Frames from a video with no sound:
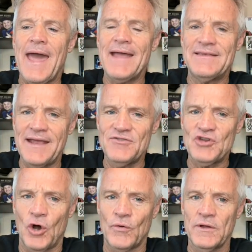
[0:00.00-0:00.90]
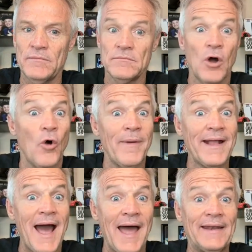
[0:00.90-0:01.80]
at Daytona. Oh, my
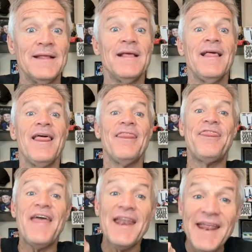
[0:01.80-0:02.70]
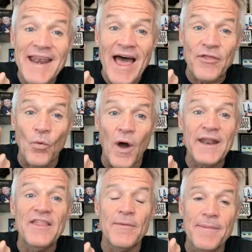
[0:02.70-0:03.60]
God. Then another
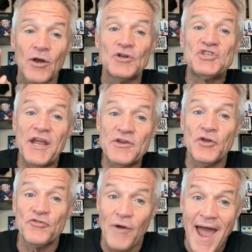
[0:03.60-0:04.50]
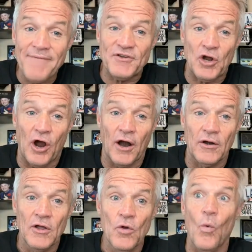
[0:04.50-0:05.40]
one in the Miller Genuine Draft
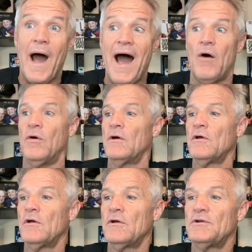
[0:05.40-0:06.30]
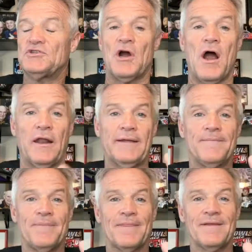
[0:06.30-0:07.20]
car. Wow. Charlie,
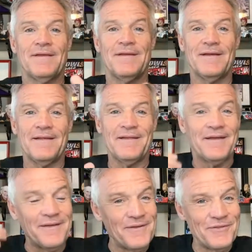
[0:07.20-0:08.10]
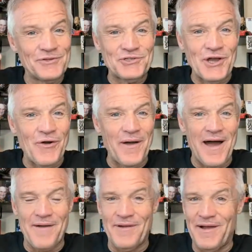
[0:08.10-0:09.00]
the show,
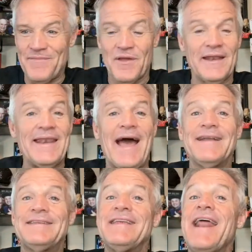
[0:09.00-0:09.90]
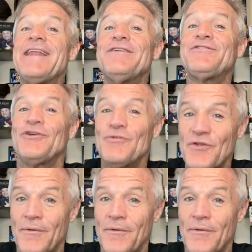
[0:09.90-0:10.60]
1982 in the